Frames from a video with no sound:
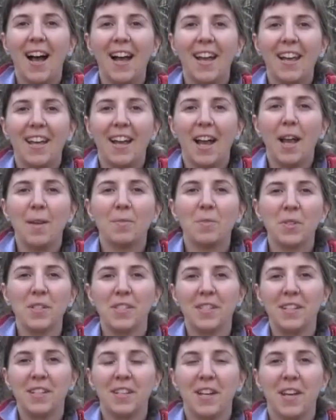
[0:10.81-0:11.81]
Hi, I'm
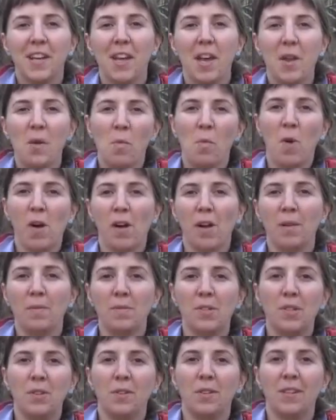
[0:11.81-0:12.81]
Christina, and
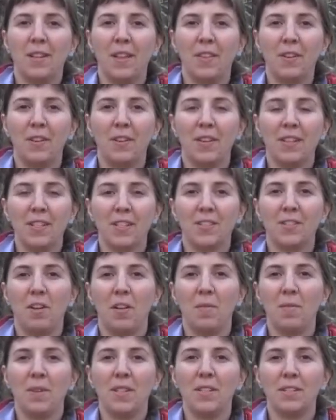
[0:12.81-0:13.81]
welcome to another
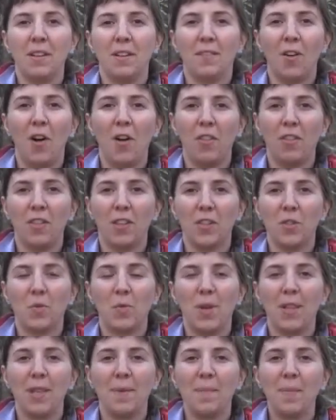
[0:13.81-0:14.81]
installment of All Things
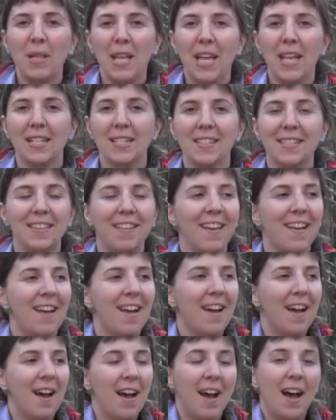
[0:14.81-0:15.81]
Wetland Plants.
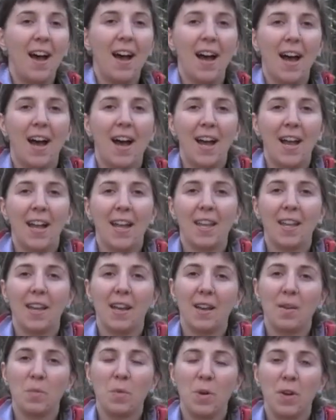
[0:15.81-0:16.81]
I
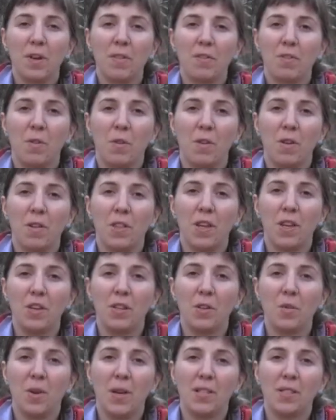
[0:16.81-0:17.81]
work for the
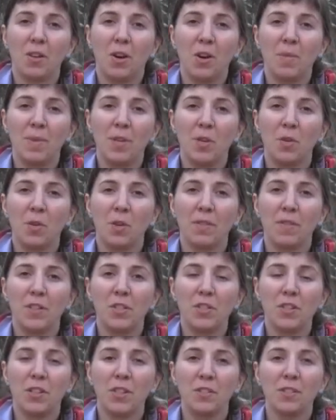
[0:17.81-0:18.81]
U.S. Army Corps of
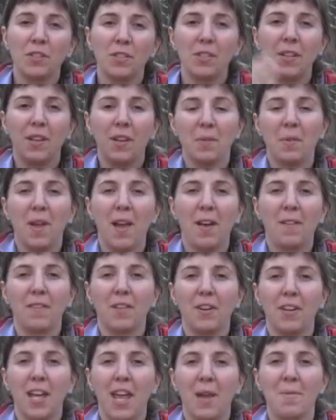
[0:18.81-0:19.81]
Engineers, and we have
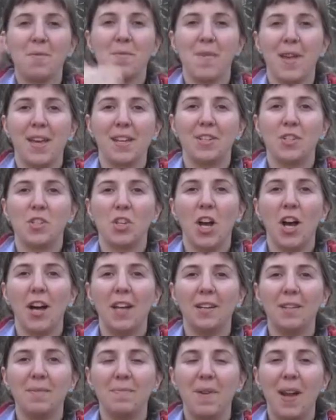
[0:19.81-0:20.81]
our cameraman
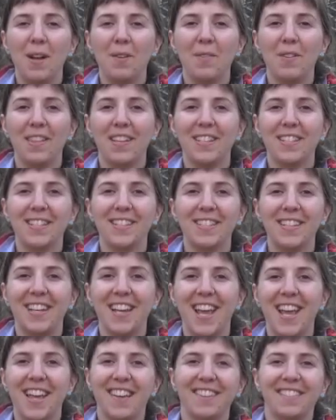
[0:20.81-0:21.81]
John back with us
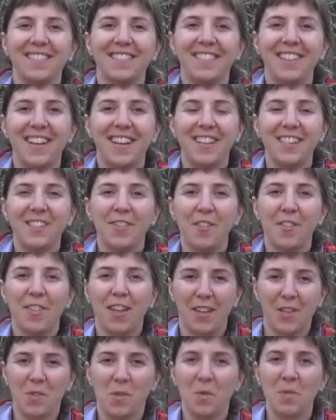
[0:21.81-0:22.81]
today. So
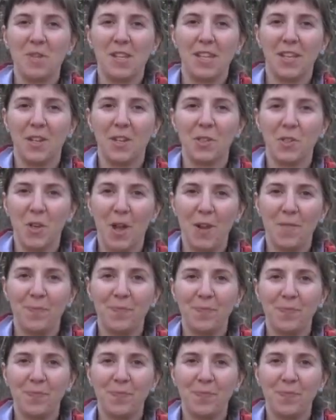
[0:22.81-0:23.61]
thanks for being here, John.